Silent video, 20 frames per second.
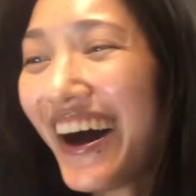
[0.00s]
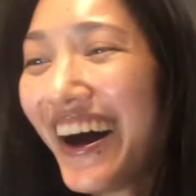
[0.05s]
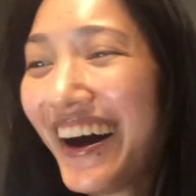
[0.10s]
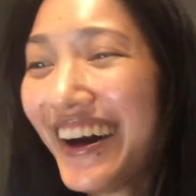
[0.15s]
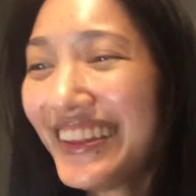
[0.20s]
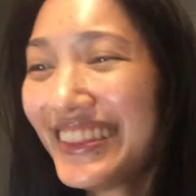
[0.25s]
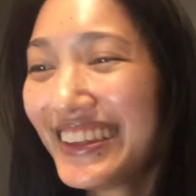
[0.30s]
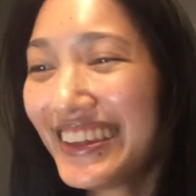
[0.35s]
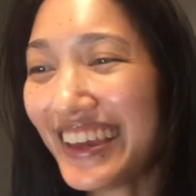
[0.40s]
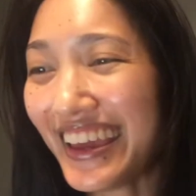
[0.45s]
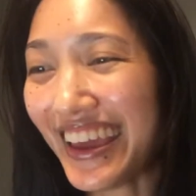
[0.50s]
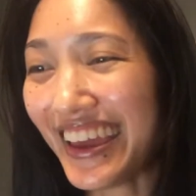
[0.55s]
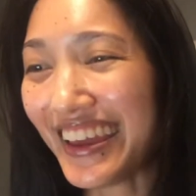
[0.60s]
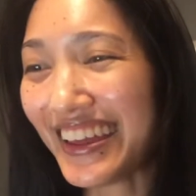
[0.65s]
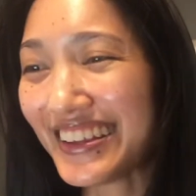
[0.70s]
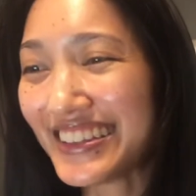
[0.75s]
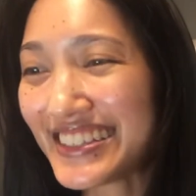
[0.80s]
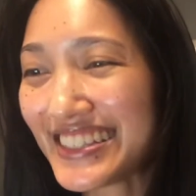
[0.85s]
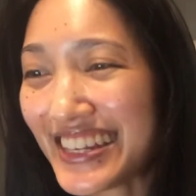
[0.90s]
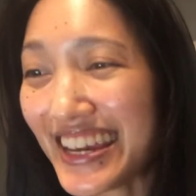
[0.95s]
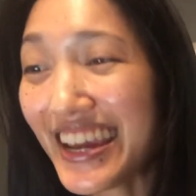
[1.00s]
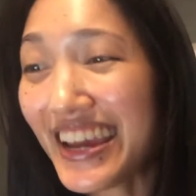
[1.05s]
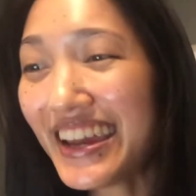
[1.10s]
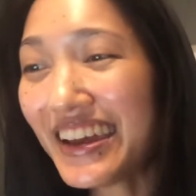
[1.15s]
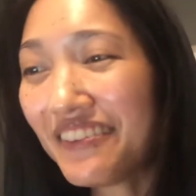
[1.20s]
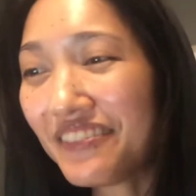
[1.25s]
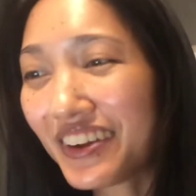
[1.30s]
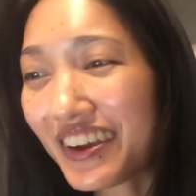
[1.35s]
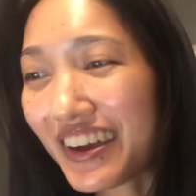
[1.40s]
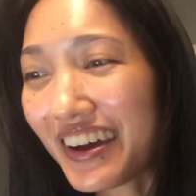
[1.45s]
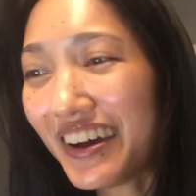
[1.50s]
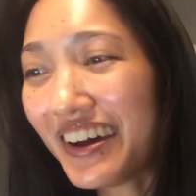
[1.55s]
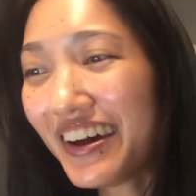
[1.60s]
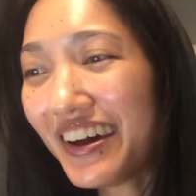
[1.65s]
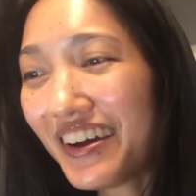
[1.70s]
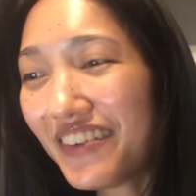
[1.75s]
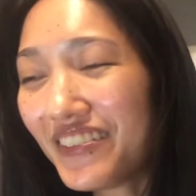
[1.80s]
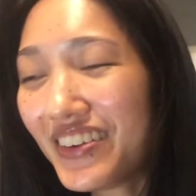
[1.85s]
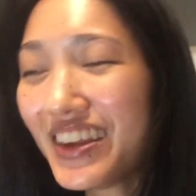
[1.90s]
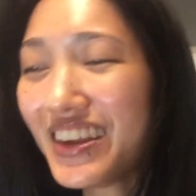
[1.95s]
On the eighth day of
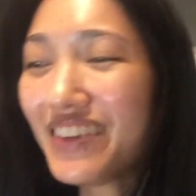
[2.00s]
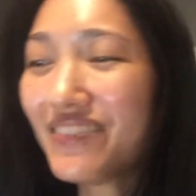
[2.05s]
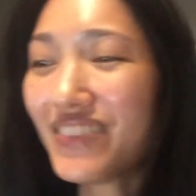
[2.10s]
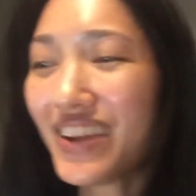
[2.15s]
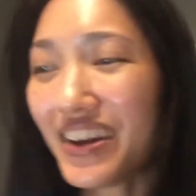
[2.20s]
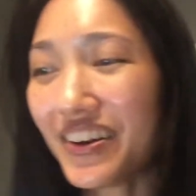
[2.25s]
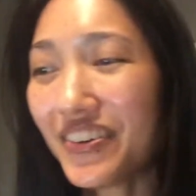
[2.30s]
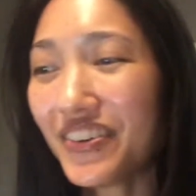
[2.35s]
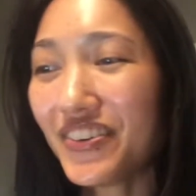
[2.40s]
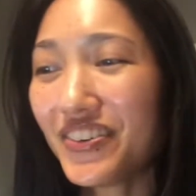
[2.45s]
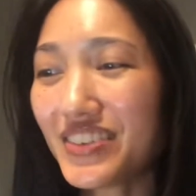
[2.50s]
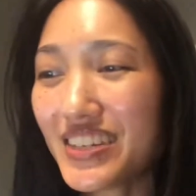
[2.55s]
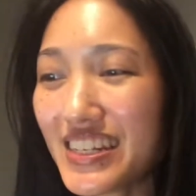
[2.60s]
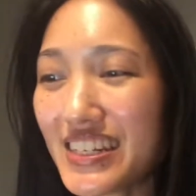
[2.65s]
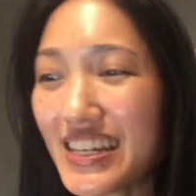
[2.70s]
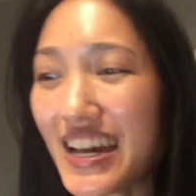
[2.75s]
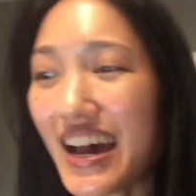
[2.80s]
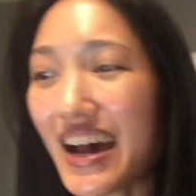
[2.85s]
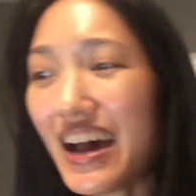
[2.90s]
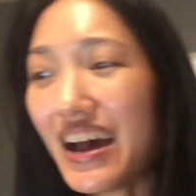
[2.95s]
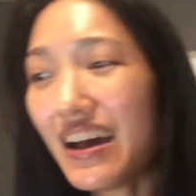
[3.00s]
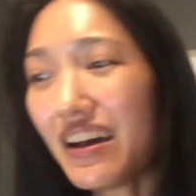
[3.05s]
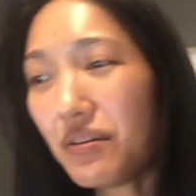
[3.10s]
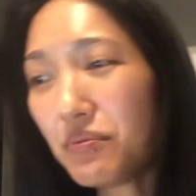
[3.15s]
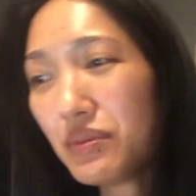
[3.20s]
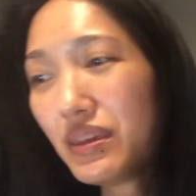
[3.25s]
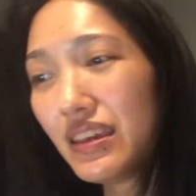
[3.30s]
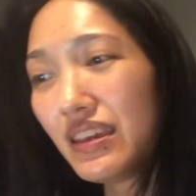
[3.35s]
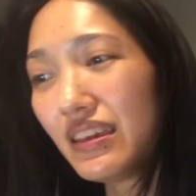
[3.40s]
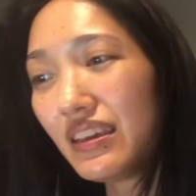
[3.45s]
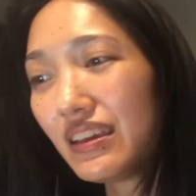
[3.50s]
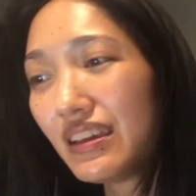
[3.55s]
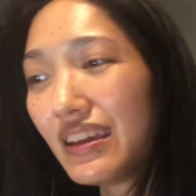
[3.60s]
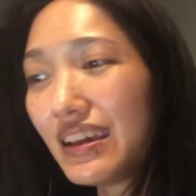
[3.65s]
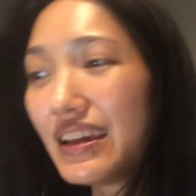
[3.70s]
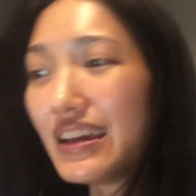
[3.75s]
recovery, my OT timey,